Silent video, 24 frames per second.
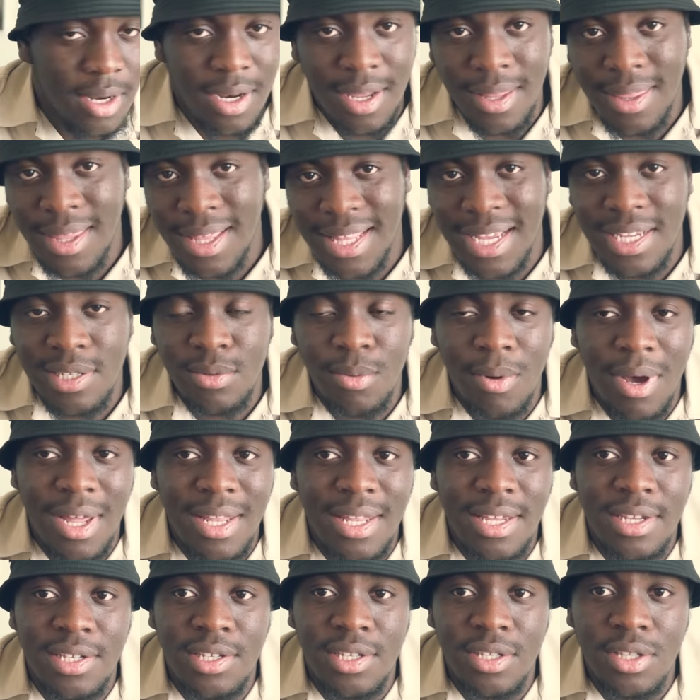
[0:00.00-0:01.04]
And I think that's why
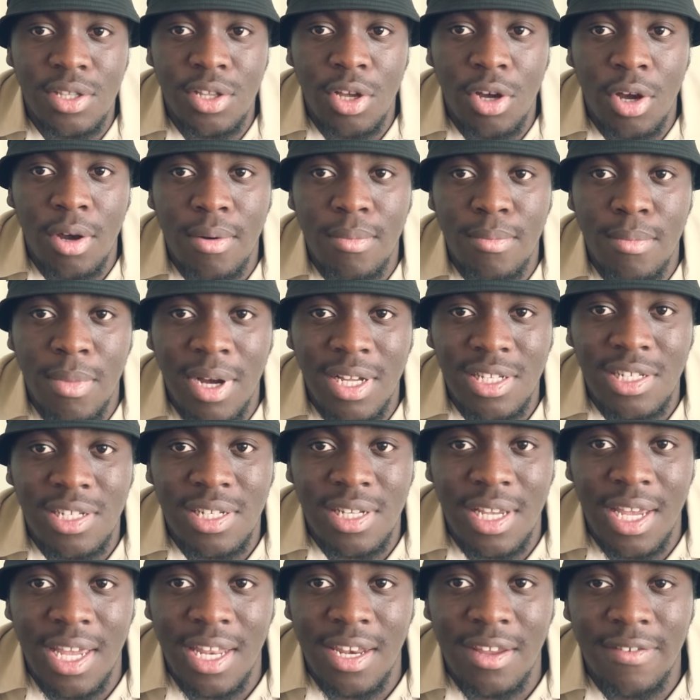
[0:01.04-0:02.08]
there's not much
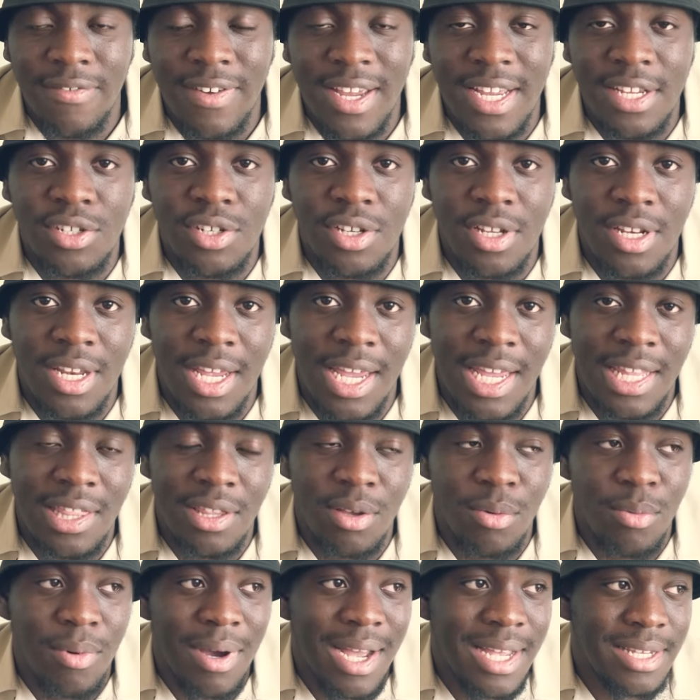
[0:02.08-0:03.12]
innovation in
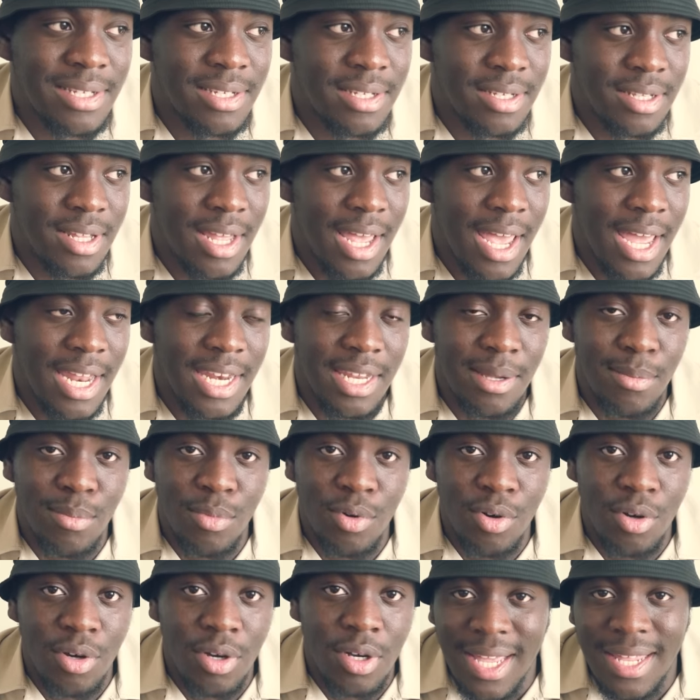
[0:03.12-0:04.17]
the West
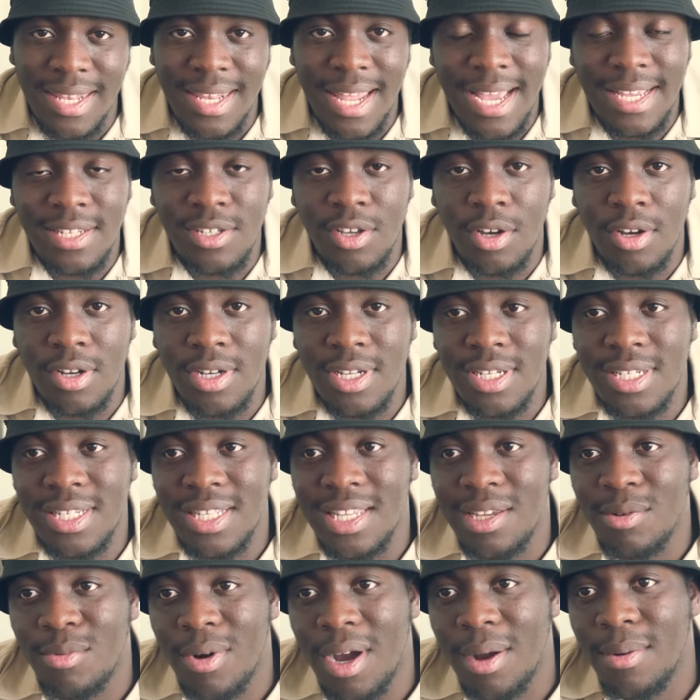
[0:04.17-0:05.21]
anymore. And that is
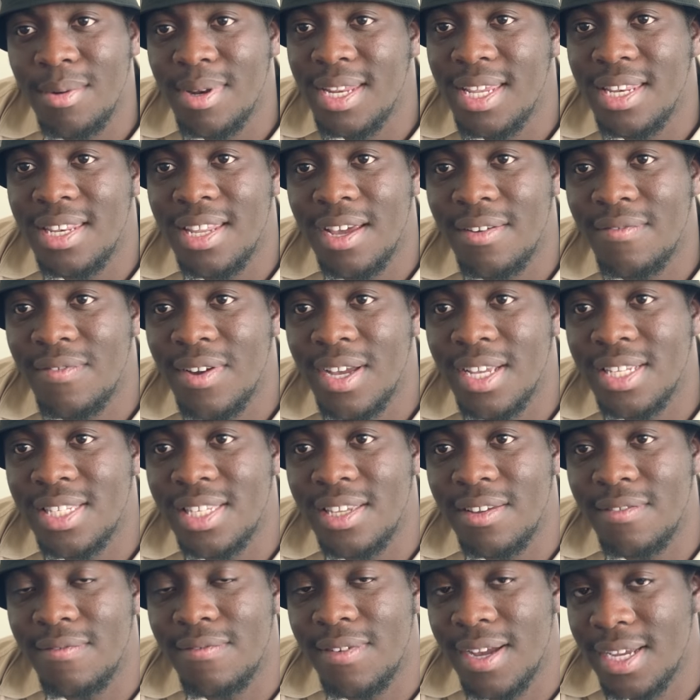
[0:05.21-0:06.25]
honestly why we need
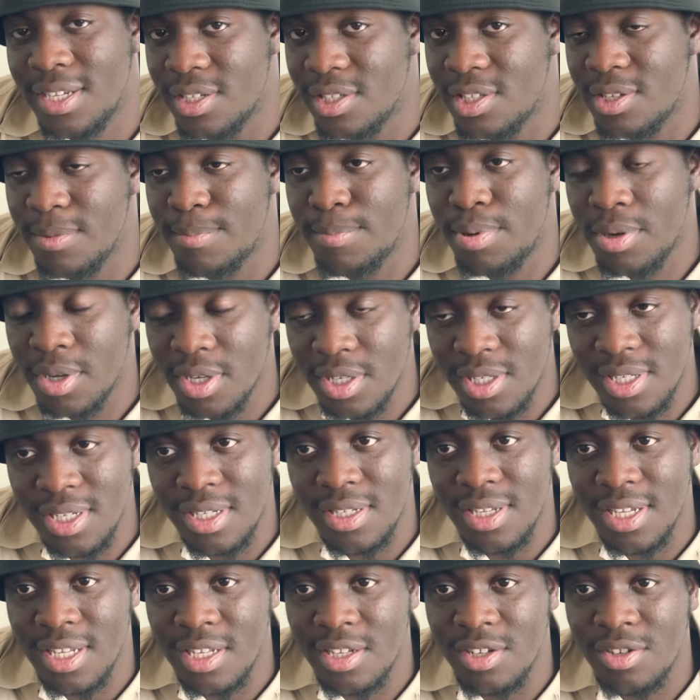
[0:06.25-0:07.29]
diversity in fashion to push
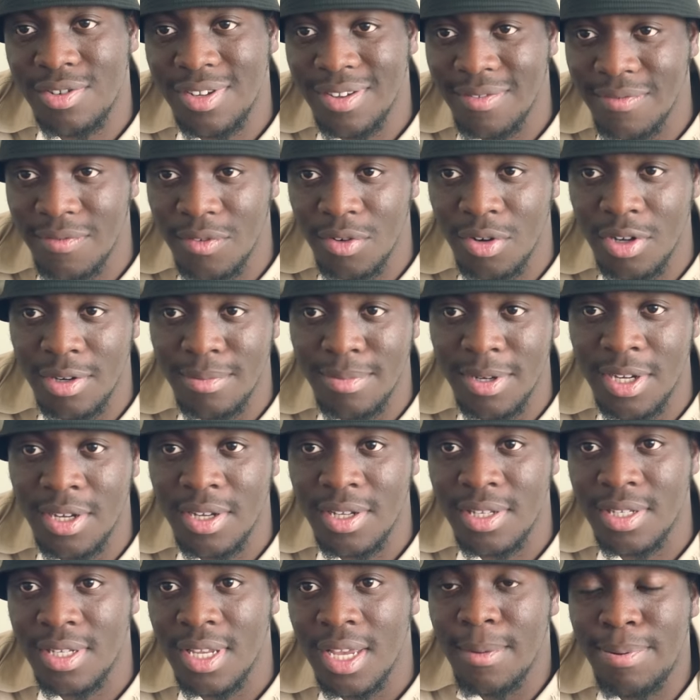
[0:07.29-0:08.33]
this industry forward
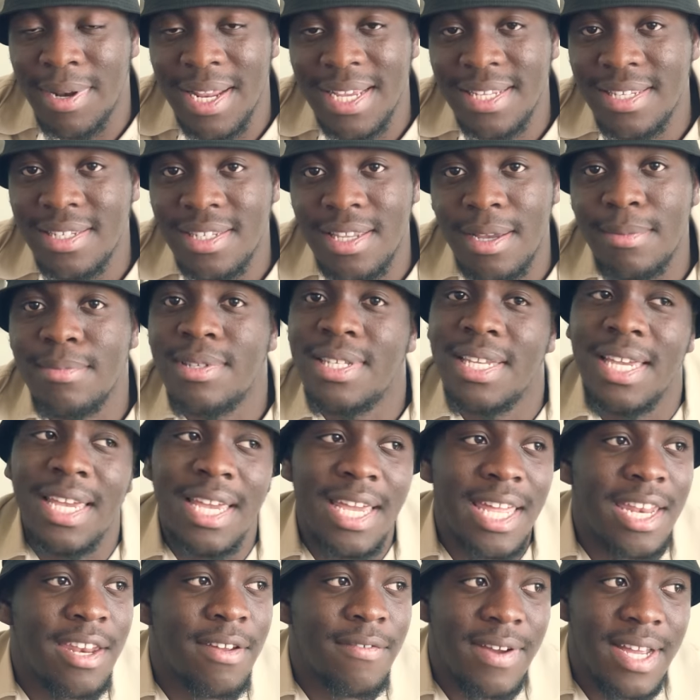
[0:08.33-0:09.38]
because the places I'm
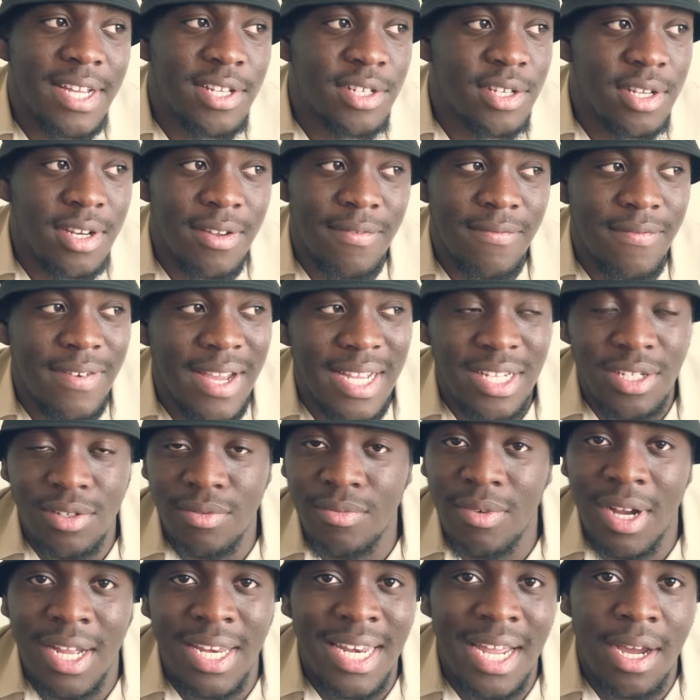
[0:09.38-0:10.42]
seeing innovation in
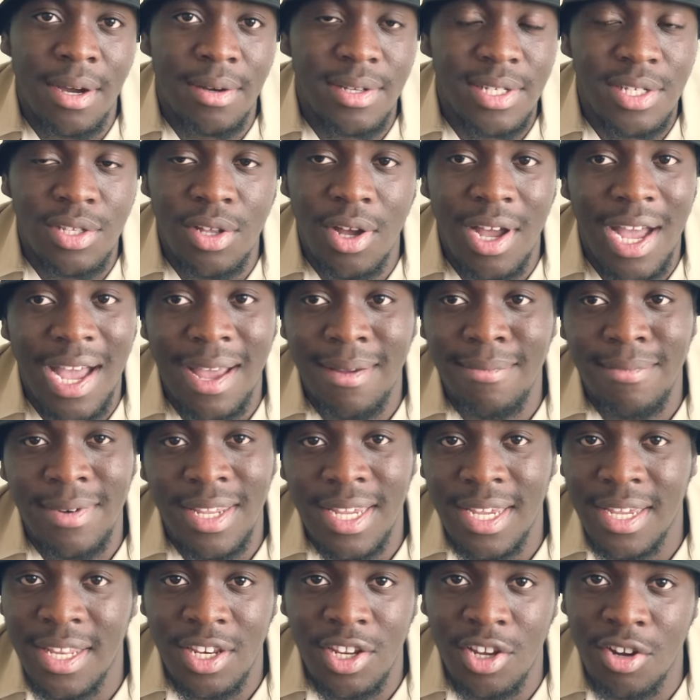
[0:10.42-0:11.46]
fashion right now is not
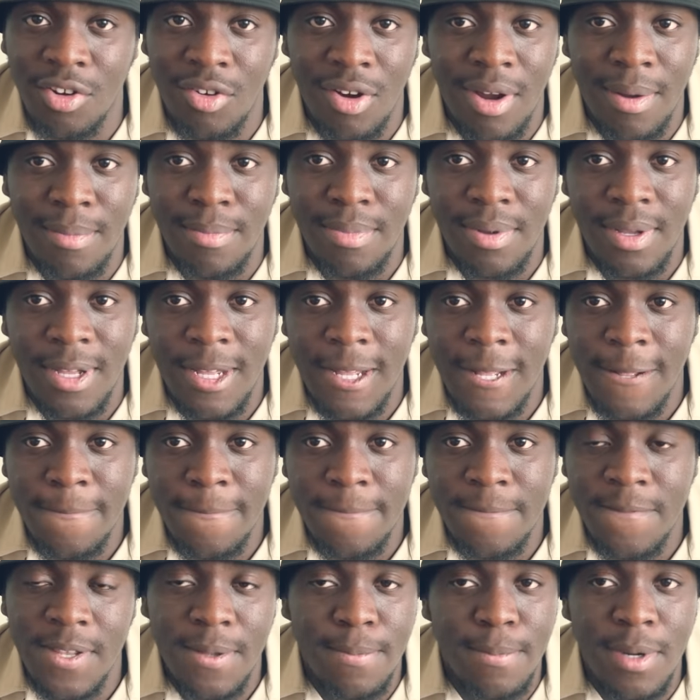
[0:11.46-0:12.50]
happening in Europe
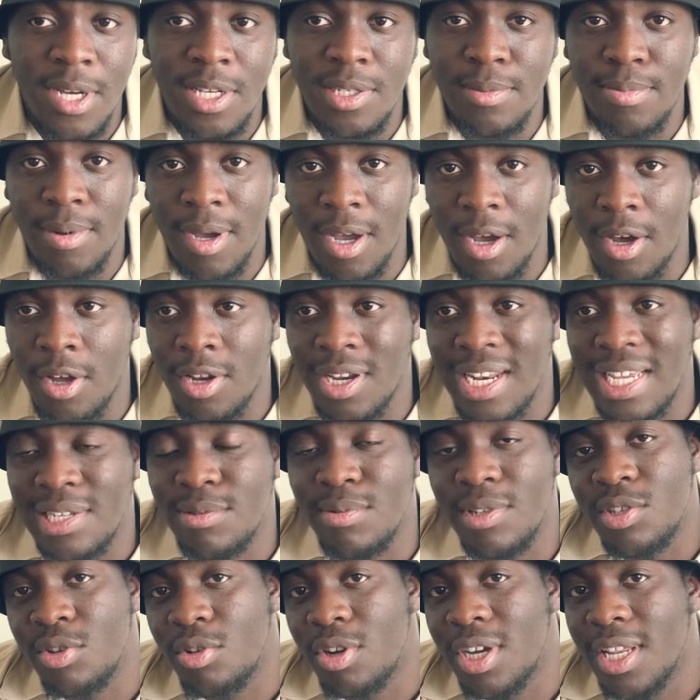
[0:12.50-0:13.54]
for the most part, unless
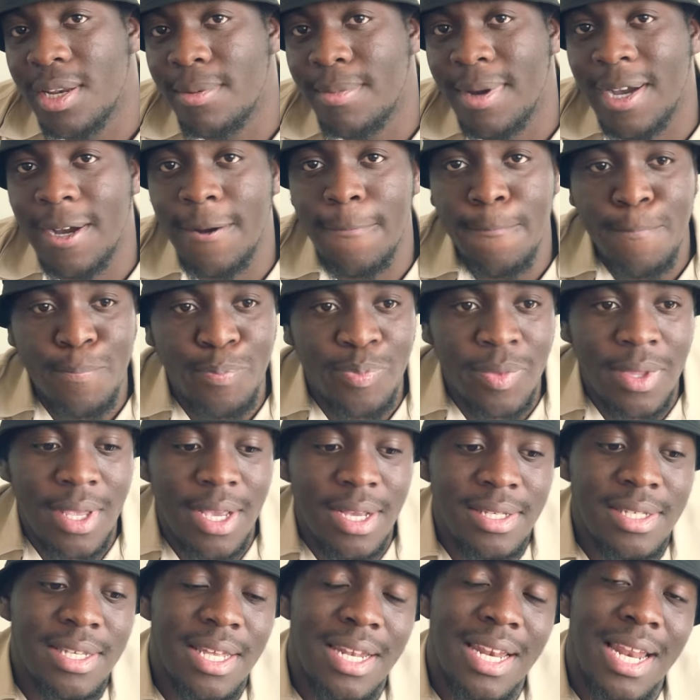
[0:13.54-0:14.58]
we're talking about
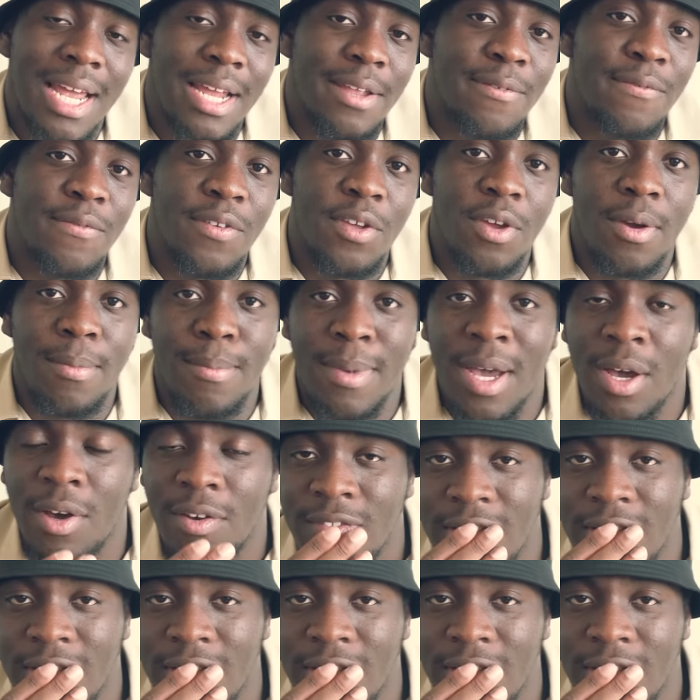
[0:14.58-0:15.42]
a select few amount